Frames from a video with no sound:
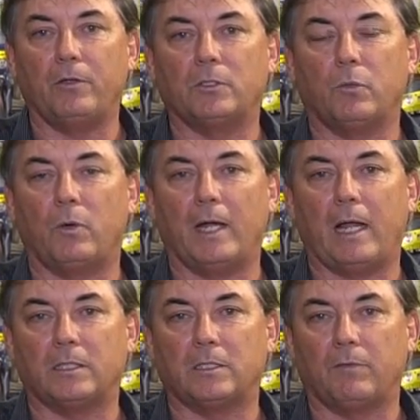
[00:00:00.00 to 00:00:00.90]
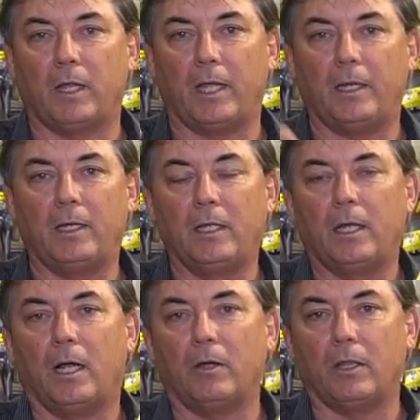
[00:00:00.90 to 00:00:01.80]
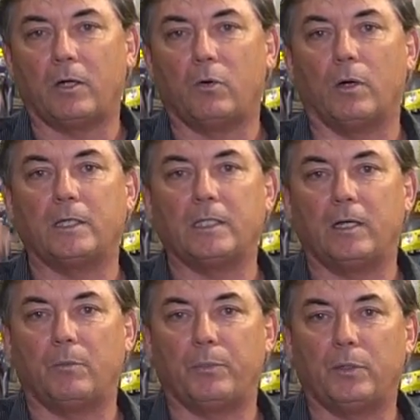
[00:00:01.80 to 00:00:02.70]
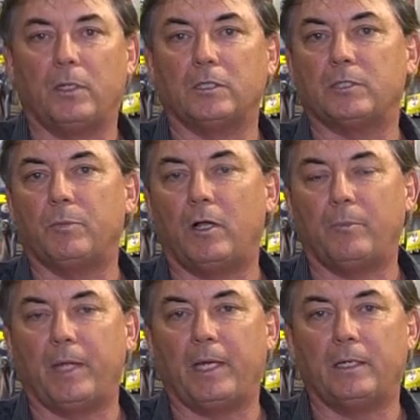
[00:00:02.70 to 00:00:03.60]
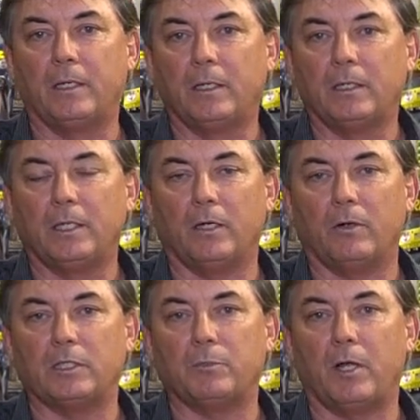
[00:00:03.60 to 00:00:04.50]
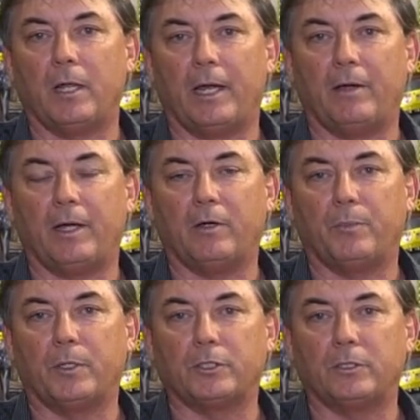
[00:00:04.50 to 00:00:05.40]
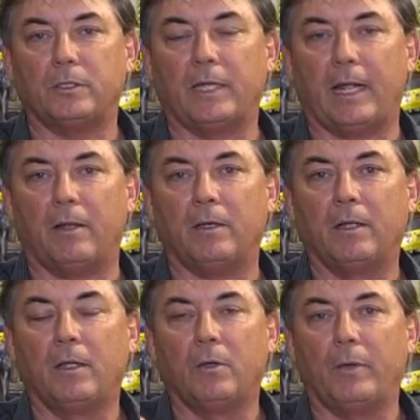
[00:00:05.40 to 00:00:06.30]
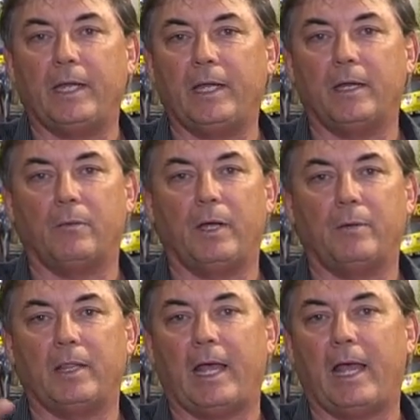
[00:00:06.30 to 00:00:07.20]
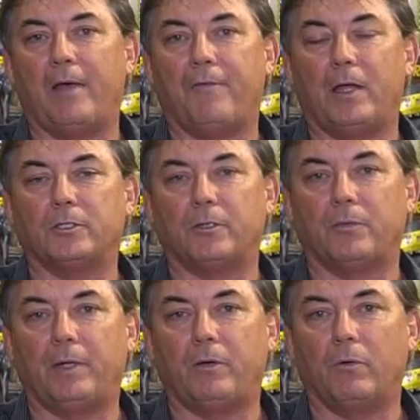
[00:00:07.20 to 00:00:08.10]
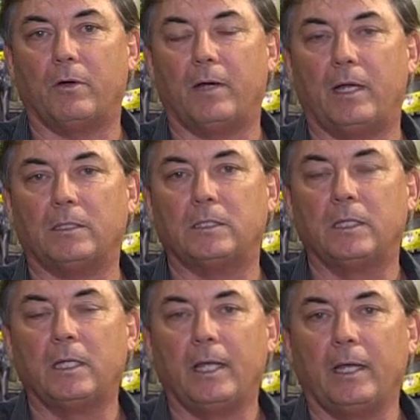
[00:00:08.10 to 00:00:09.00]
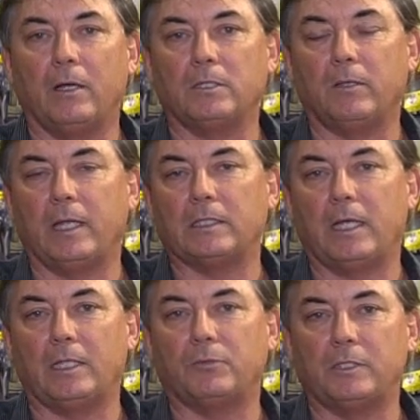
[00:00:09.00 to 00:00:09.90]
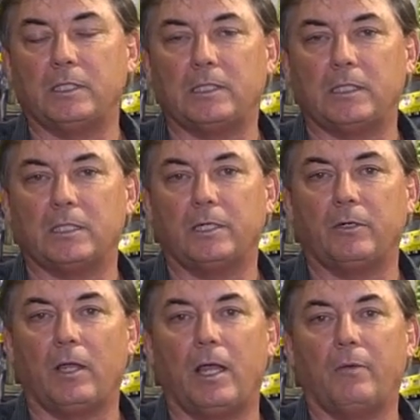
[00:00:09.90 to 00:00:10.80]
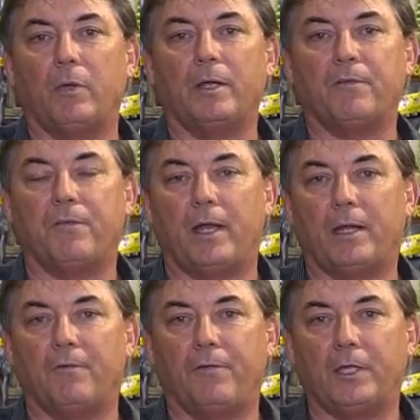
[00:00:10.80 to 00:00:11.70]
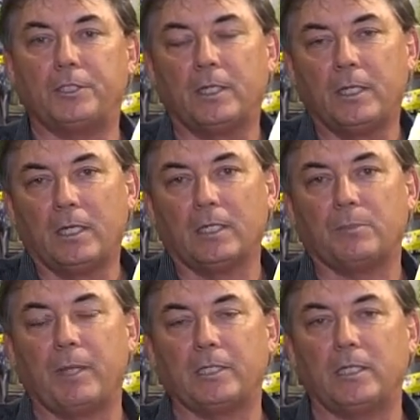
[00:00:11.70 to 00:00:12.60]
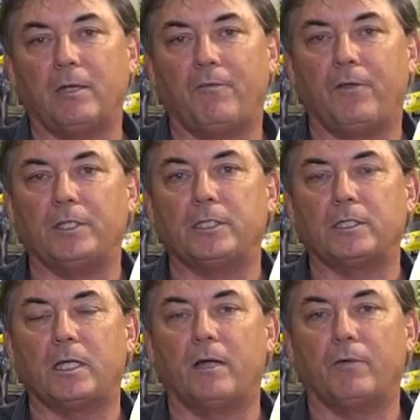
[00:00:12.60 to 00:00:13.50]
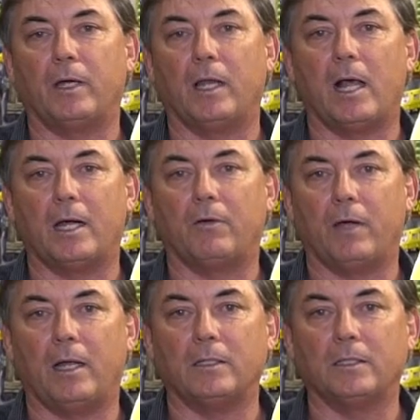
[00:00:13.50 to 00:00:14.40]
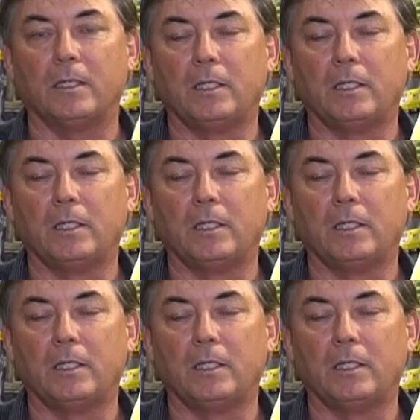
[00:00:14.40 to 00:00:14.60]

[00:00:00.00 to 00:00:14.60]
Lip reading: used 1 ounce of lead under the cork to help pull a small bait, you know, a small herring or pilchard down, we can get away with a 1/2 ounce or 3/4 ounce. And also that's less resistance on your line while you're fighting a fish, especially in a fish that's covering a lot of ground.